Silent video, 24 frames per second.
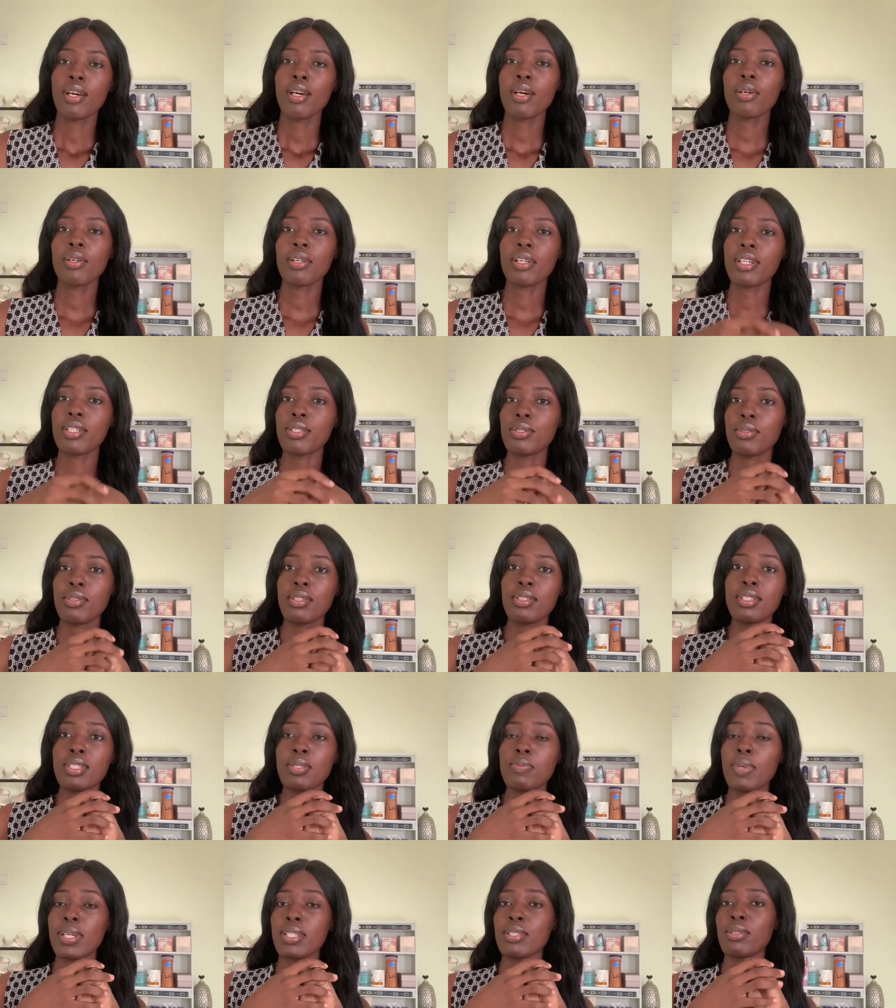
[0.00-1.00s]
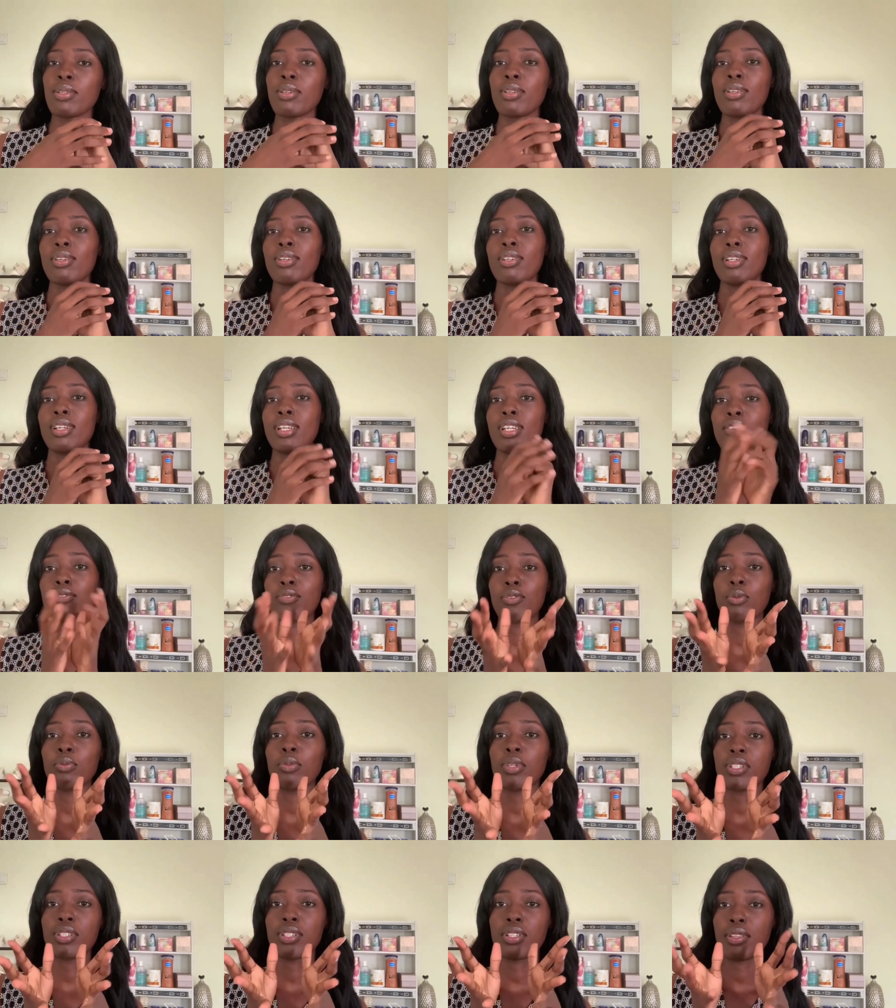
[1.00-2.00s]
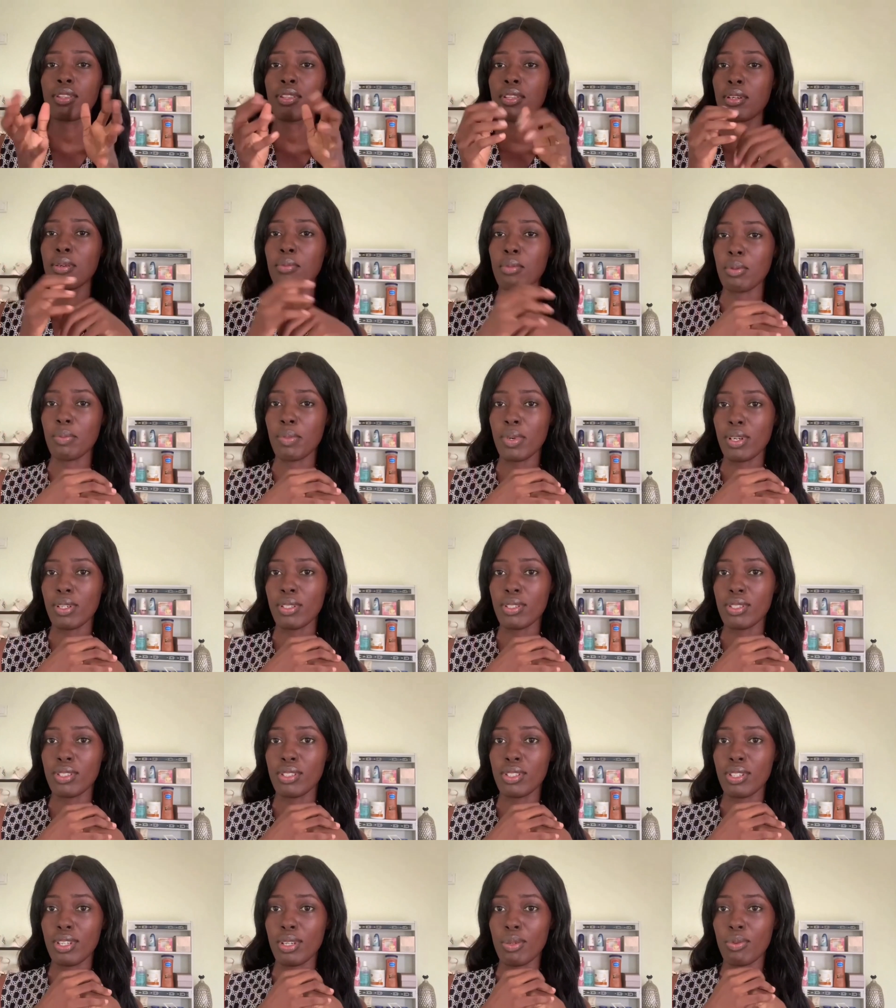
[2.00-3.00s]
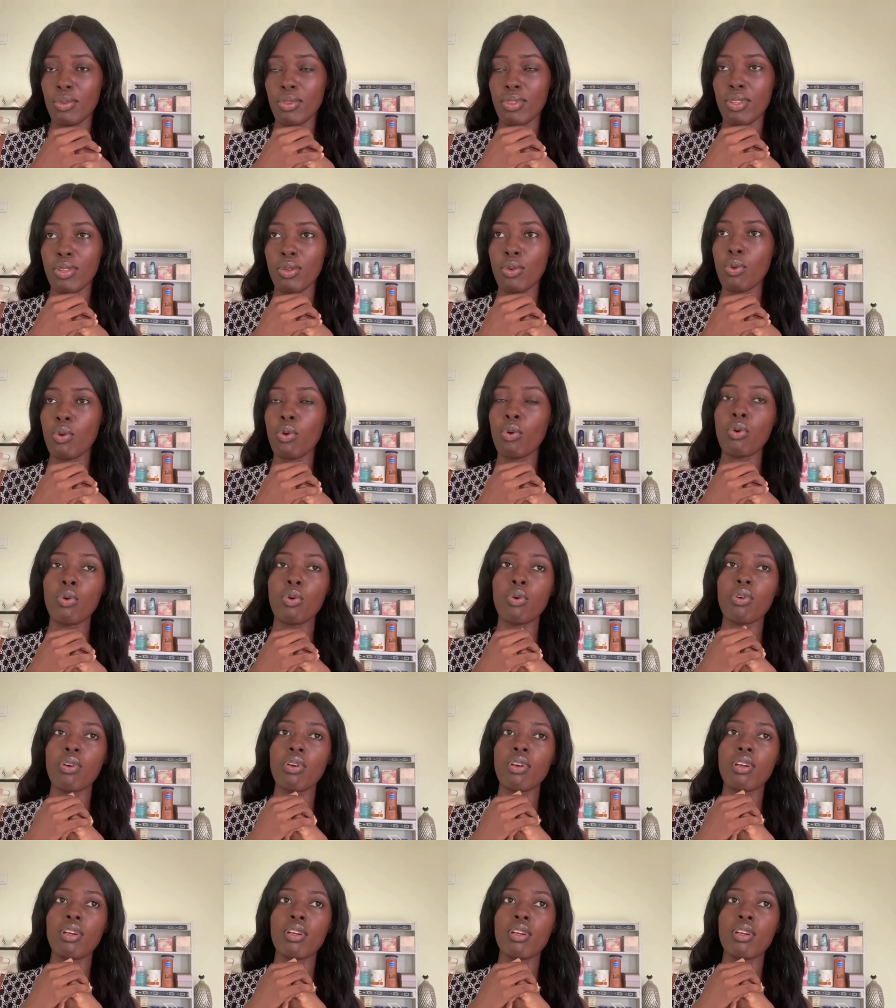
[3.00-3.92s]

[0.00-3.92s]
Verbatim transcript: Okay, so this particular information that I'm about to share with you all